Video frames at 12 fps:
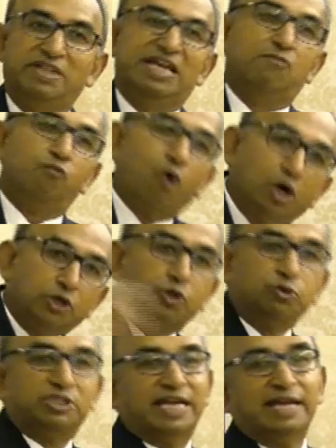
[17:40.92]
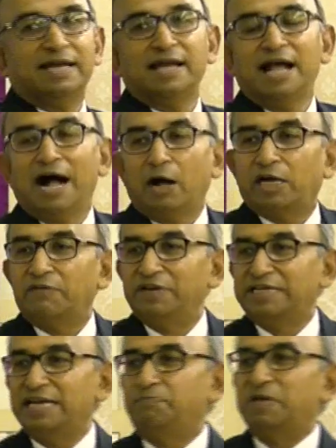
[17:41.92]
where they want to say, how can we
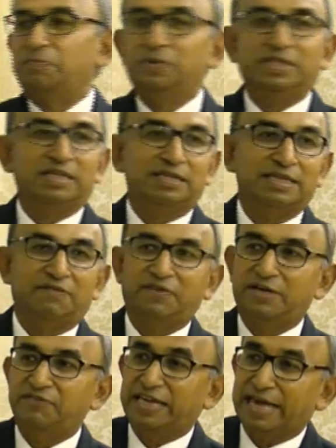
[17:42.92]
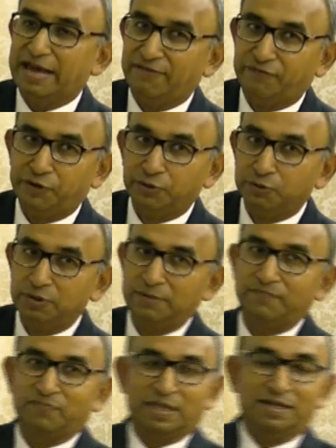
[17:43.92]
tell people that we care for you?
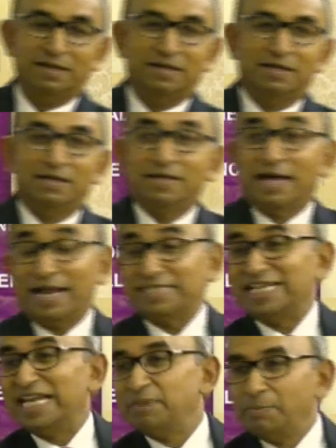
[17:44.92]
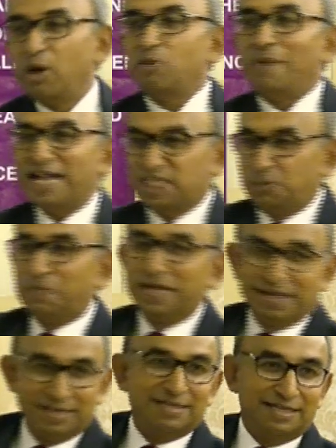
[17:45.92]
And I tell him about my
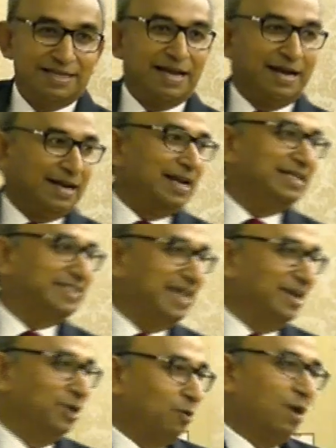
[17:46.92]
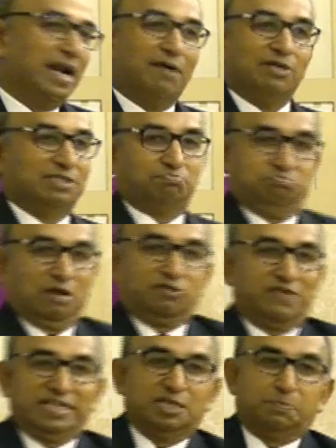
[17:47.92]
experience at the end, and I say, you know what, I was
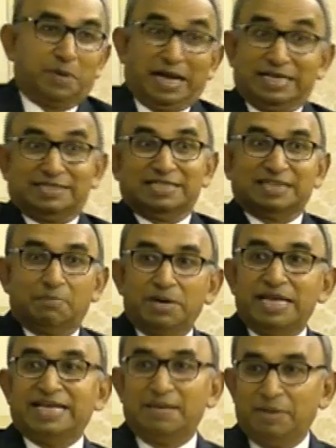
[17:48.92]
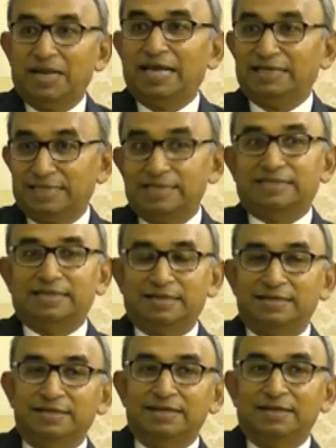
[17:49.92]
very surprised that somebody came in like this, and
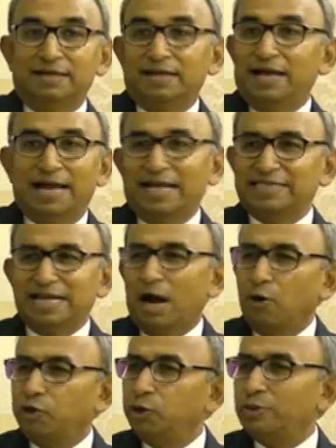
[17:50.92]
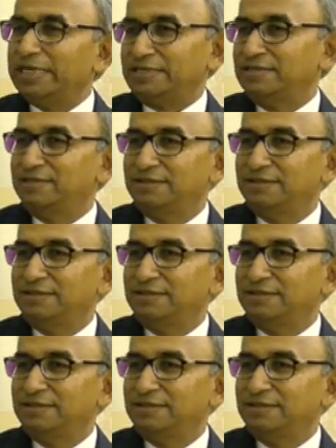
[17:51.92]
I said, how do you do it?